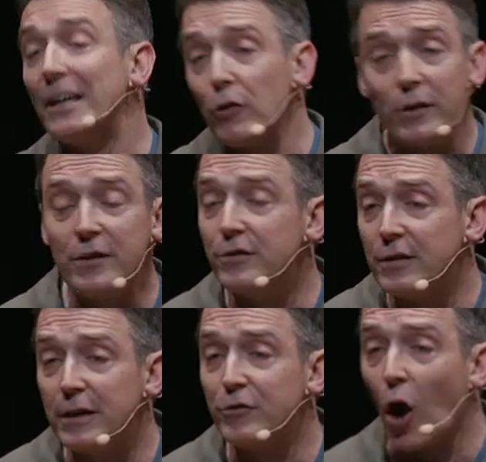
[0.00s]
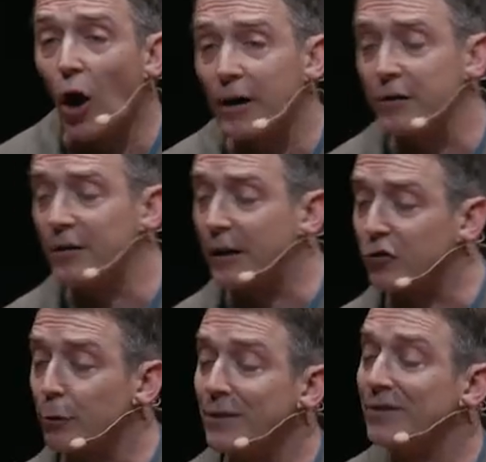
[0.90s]
ill conceived
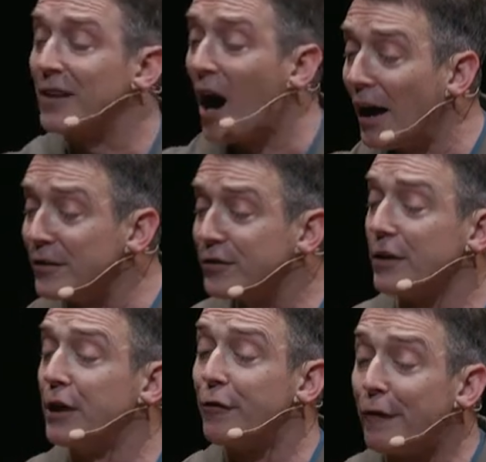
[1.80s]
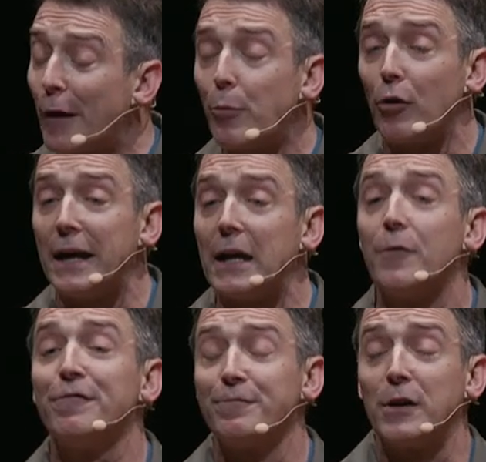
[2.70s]
architecture is constantly reverberating
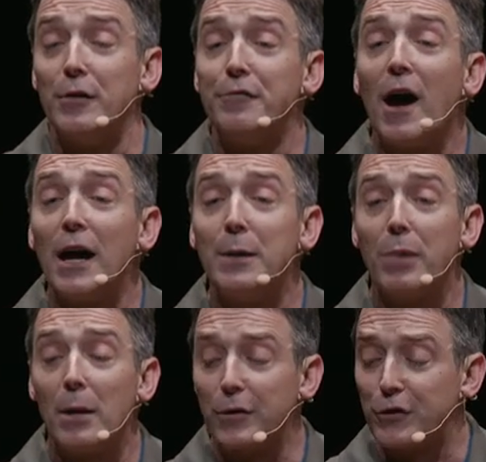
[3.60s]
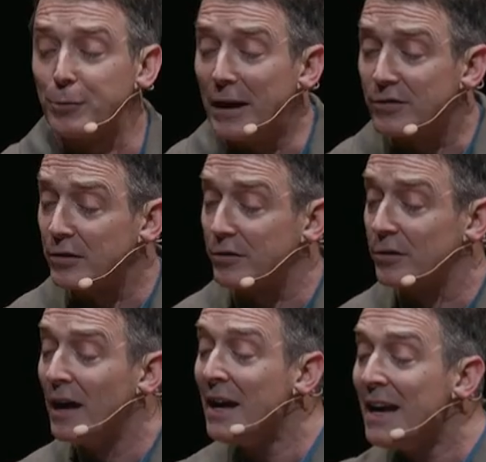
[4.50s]
in confined public spaces.